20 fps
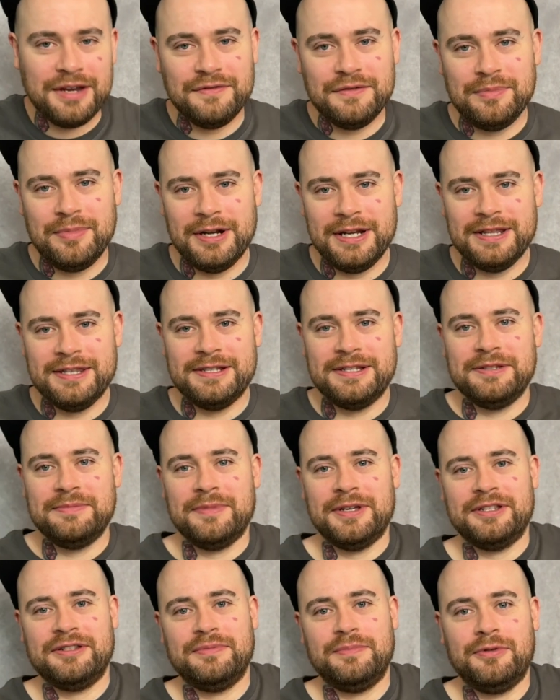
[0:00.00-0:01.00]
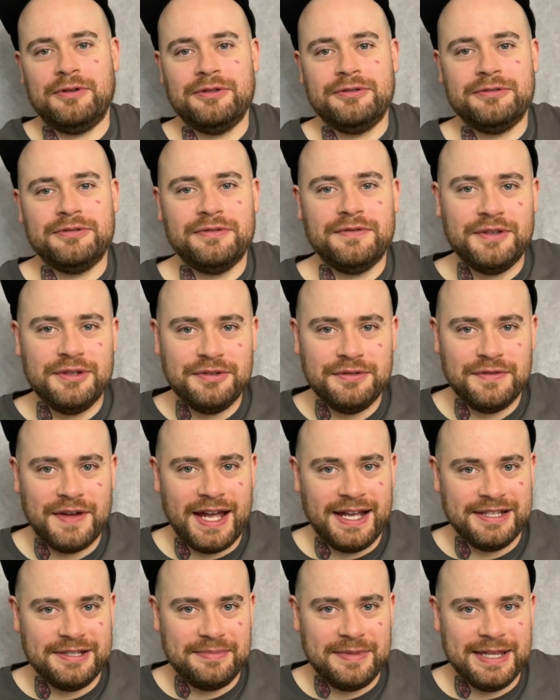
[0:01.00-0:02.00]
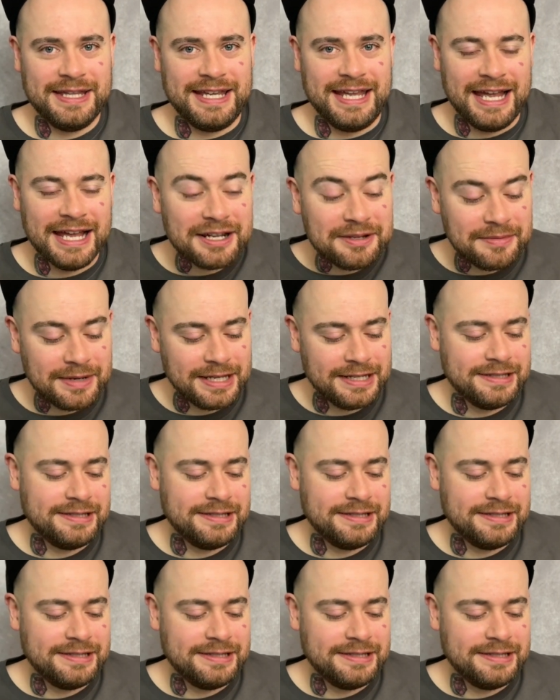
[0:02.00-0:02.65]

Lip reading: everybody, this is my spoiler review of X-Men the Animated